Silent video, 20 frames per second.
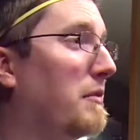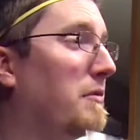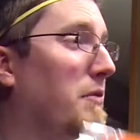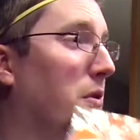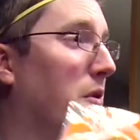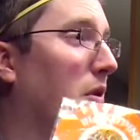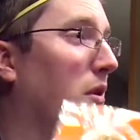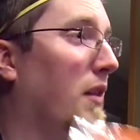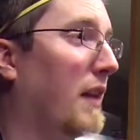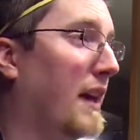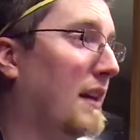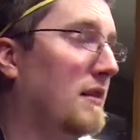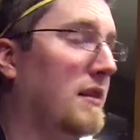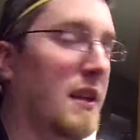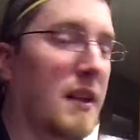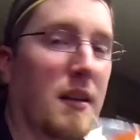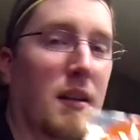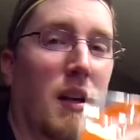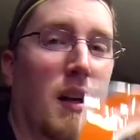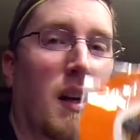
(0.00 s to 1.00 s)
for
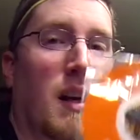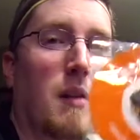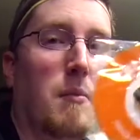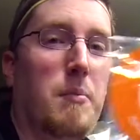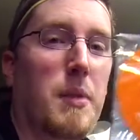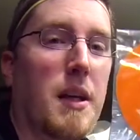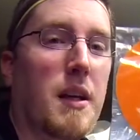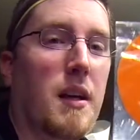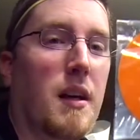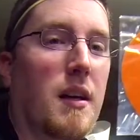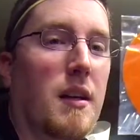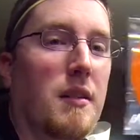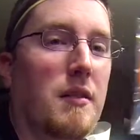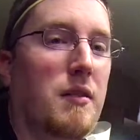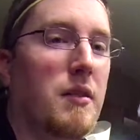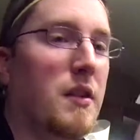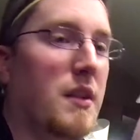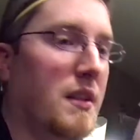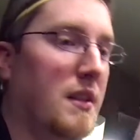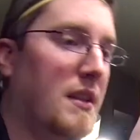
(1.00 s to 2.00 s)
collecting, because
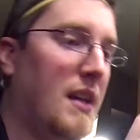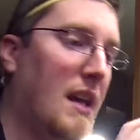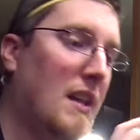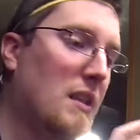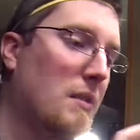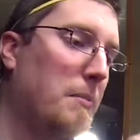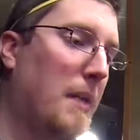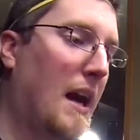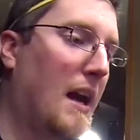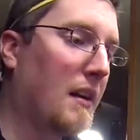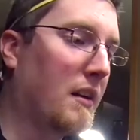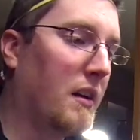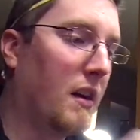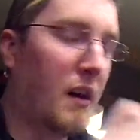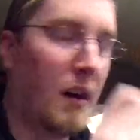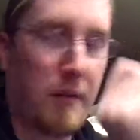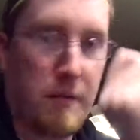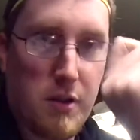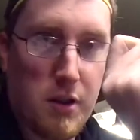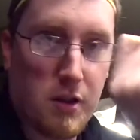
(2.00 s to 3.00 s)
you can take the back
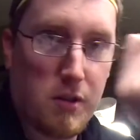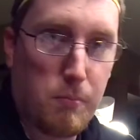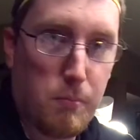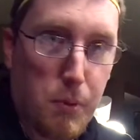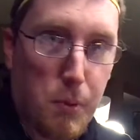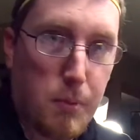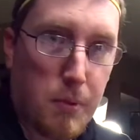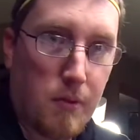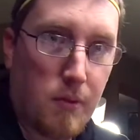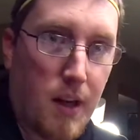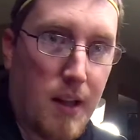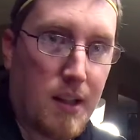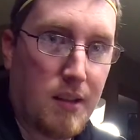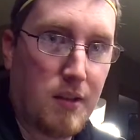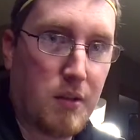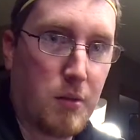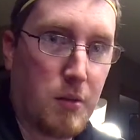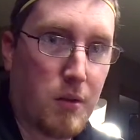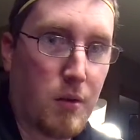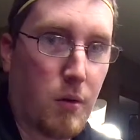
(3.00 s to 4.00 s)
off and just boop it right into a